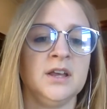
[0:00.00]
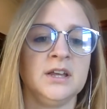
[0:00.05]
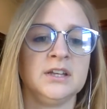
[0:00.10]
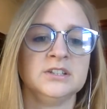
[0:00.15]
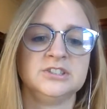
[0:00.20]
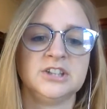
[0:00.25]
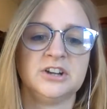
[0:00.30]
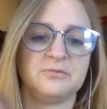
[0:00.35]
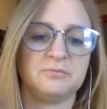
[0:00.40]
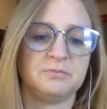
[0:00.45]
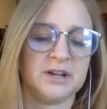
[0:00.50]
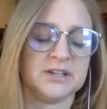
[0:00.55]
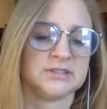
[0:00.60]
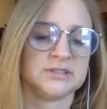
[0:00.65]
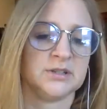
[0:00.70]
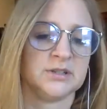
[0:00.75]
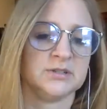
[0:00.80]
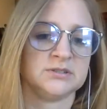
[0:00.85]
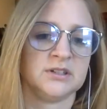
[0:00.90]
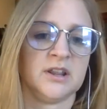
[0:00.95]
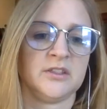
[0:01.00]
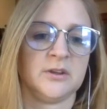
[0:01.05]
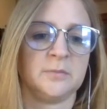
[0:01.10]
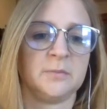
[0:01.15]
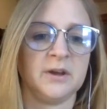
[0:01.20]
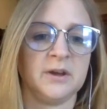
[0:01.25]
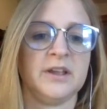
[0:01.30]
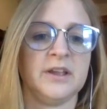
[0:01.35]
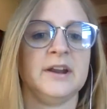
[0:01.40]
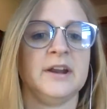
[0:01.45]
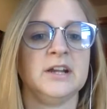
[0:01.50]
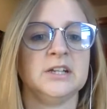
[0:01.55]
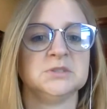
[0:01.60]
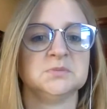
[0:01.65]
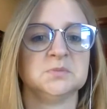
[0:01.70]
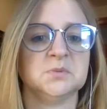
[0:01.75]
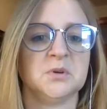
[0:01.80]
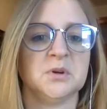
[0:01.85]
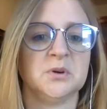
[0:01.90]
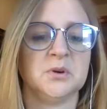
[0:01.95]
Jeff Bezos and other
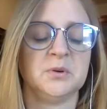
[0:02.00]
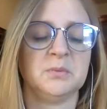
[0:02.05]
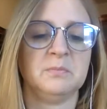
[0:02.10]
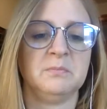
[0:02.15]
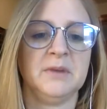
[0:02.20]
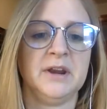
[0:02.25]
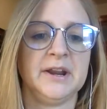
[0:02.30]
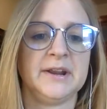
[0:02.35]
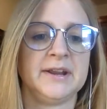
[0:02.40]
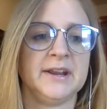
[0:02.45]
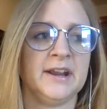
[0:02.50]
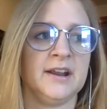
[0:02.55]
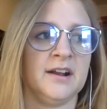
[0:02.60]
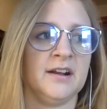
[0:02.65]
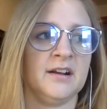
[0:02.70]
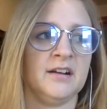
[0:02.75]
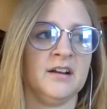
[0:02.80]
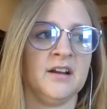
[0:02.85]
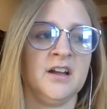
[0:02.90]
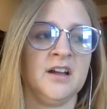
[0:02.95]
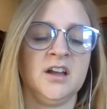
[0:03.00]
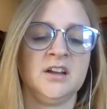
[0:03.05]
billionaires were making